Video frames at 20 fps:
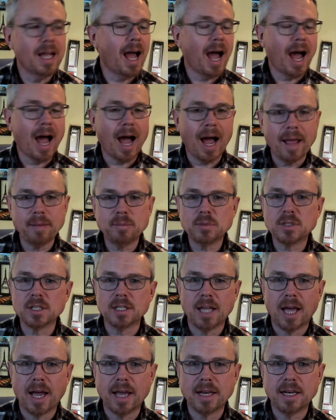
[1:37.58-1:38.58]
I'm
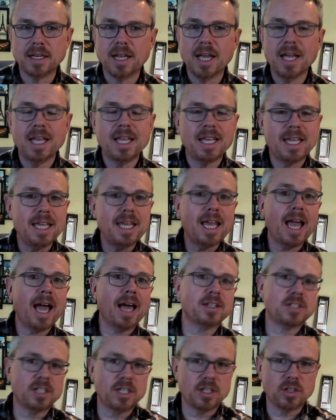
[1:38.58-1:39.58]
delighted. He
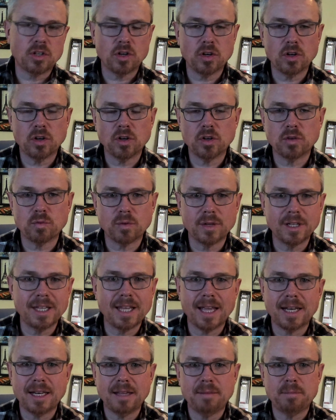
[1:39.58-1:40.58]
hasn't incurred
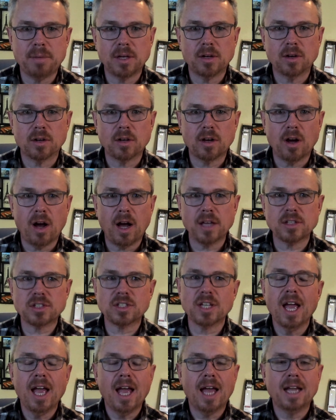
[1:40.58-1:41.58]
really any bigger
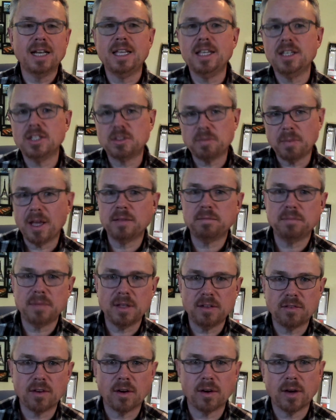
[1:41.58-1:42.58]
cost and he's made
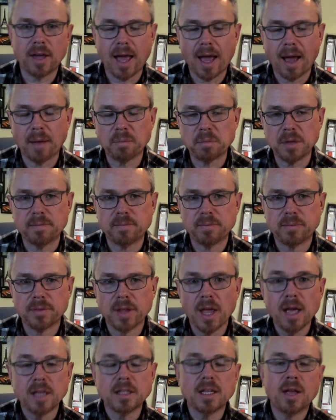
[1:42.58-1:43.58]
me very happy.
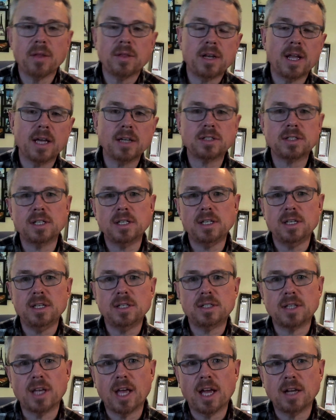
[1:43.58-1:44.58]
Now, the next thing he
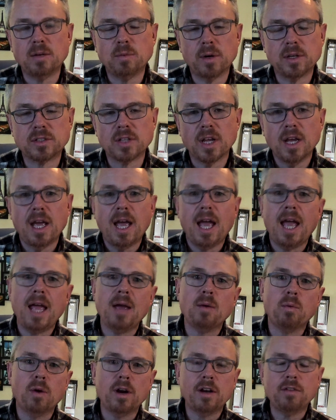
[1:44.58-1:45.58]
said was, hey,
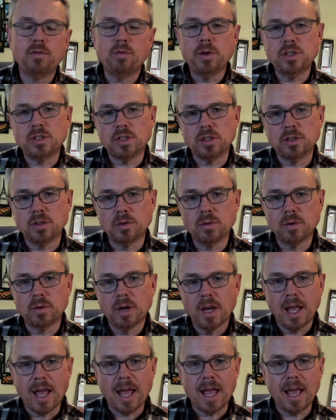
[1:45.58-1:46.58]
what if we do
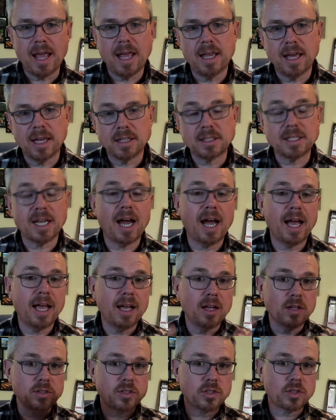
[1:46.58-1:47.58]
a
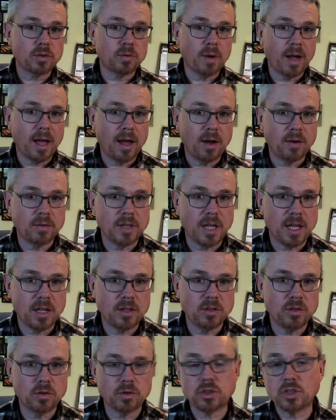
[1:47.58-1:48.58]
tiled surround in
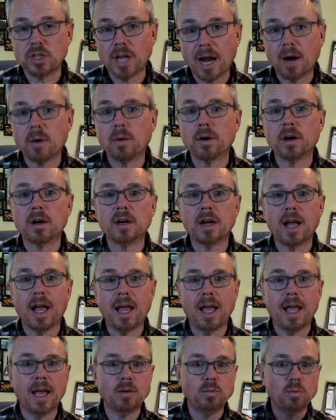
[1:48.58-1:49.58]
your shower
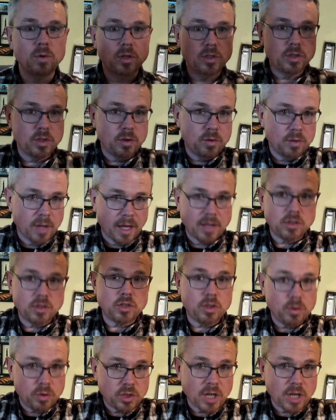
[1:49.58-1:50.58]
and we'll do like
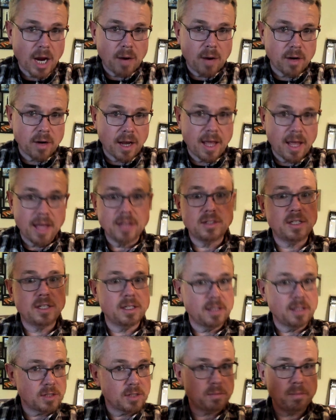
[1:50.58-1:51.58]
2 shower heads in
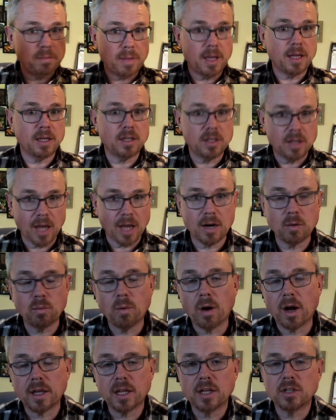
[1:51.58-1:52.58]
this big kind of
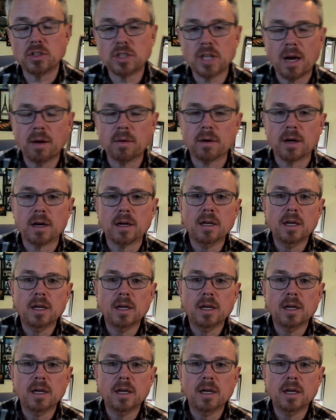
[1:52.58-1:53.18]
walk-in shower?